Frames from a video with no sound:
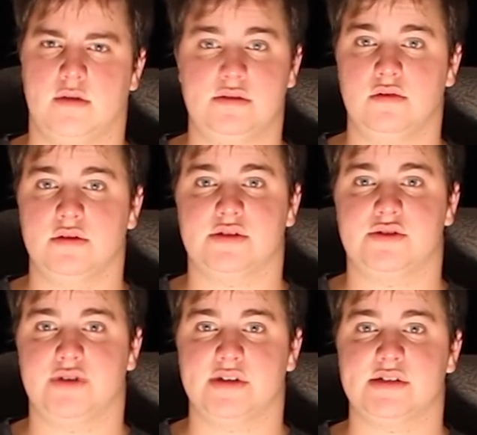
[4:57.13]
It looks
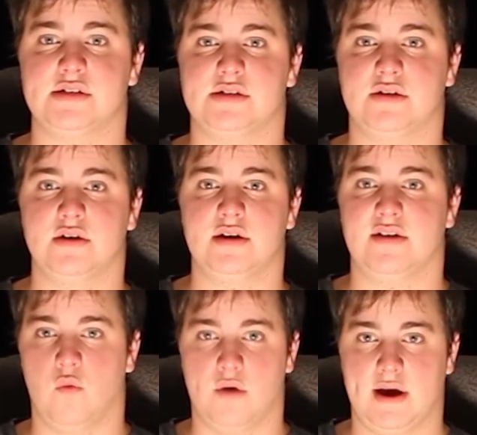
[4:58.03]
just as good
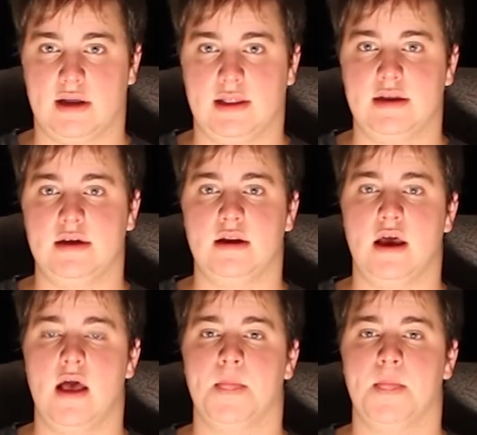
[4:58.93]
when I clean it